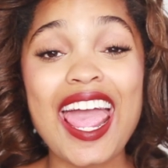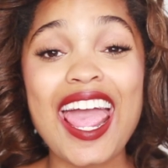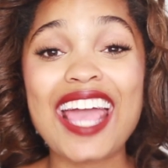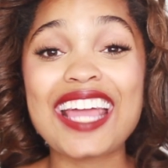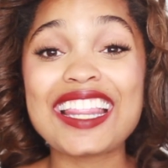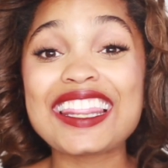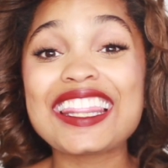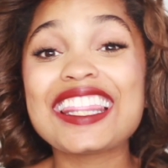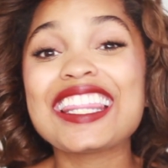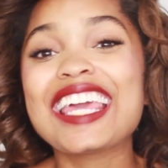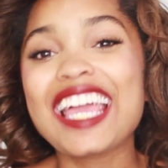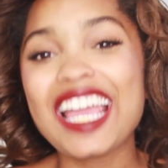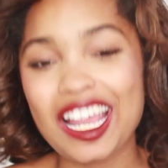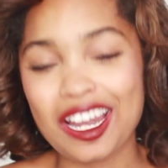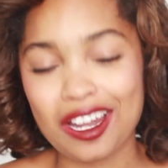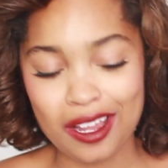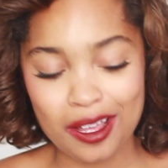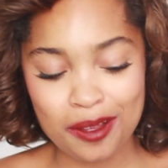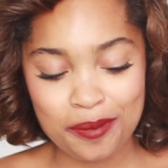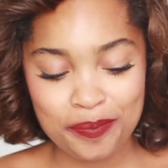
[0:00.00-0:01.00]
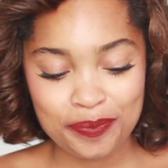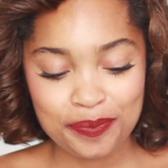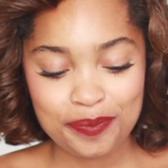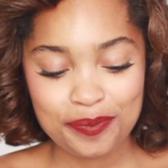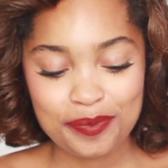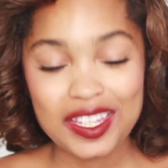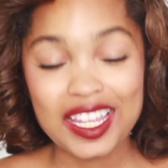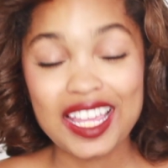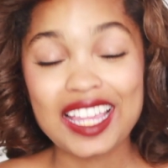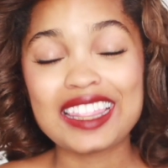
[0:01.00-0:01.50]
And then
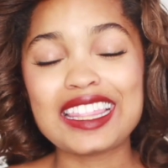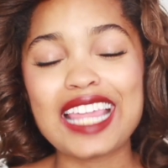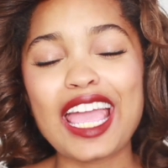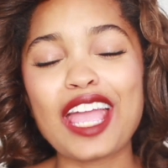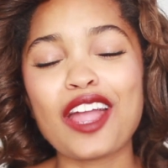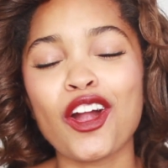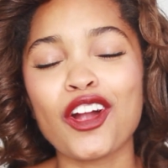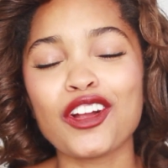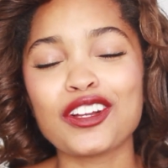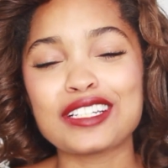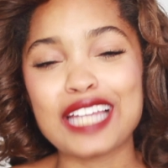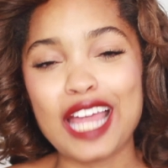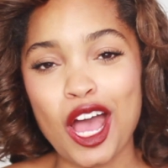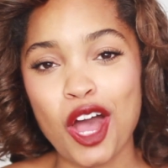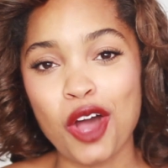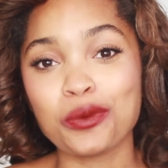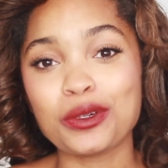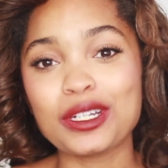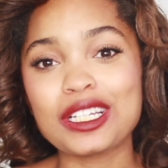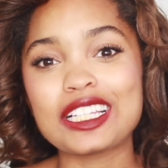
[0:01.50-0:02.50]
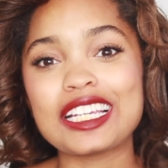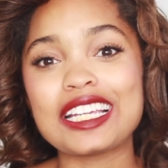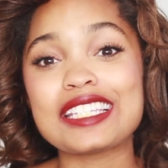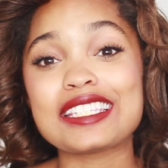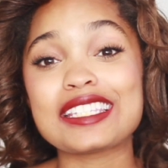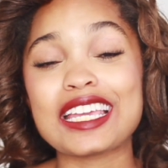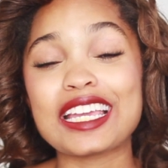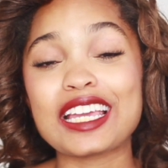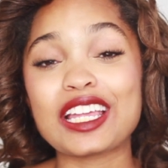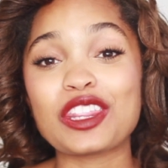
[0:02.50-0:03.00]
they are now
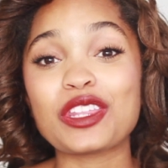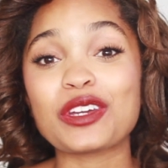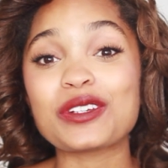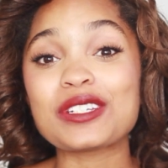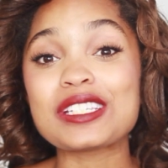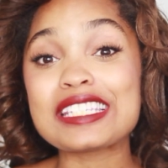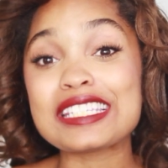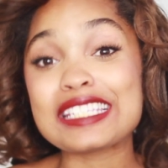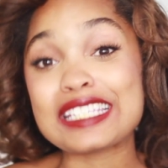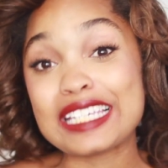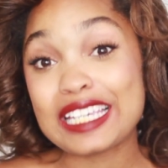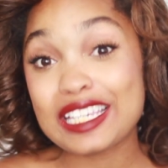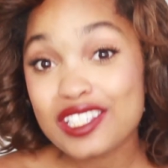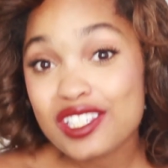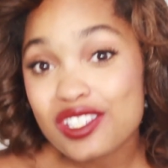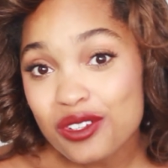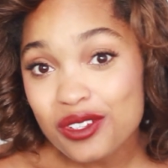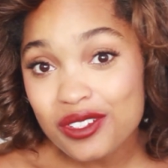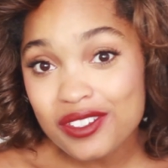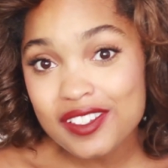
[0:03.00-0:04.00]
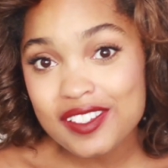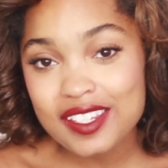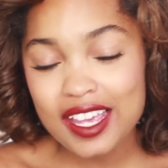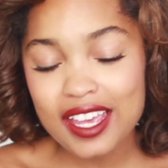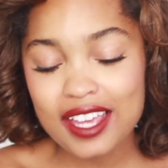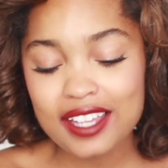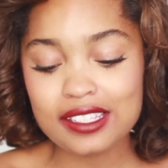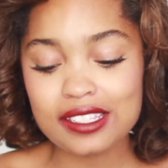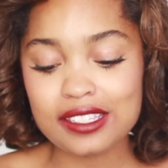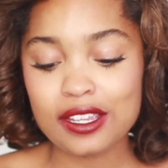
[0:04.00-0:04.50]
releasing their seasonal
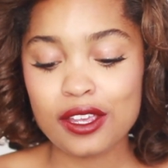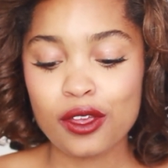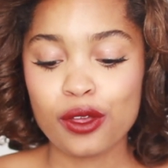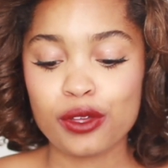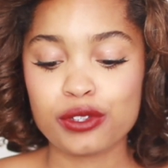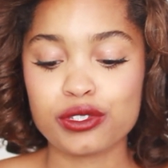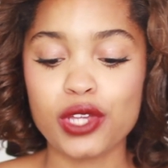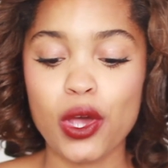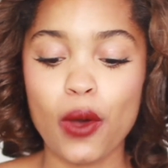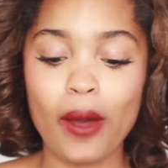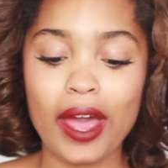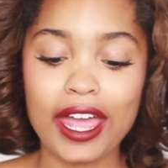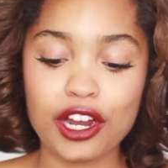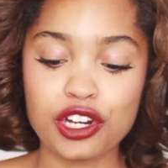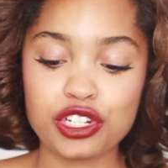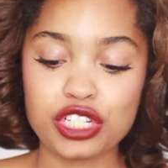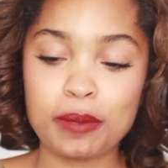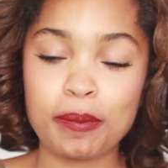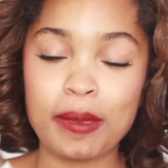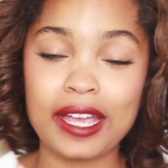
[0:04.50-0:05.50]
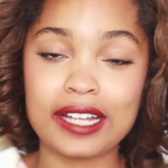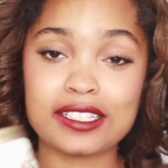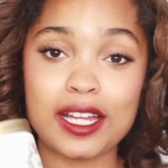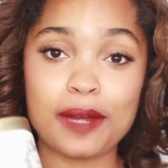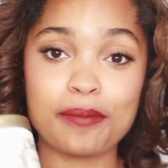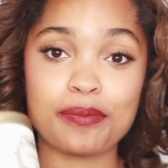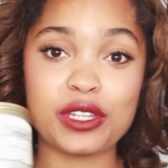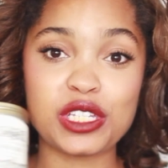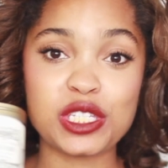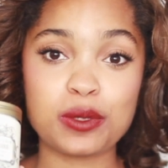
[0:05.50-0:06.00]
scents. So I actually picked
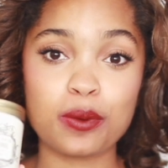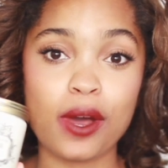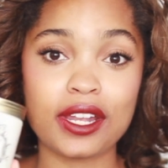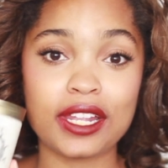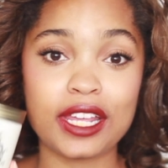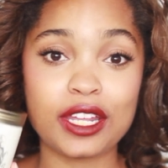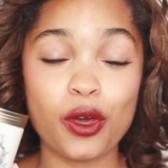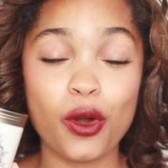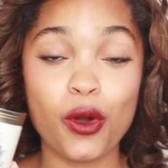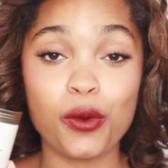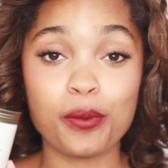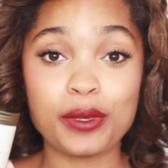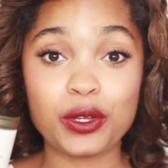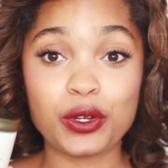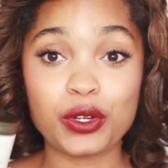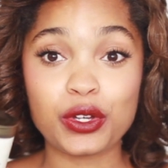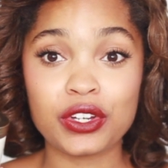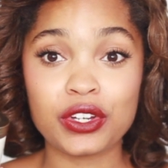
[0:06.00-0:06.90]
up this one, an oatmeal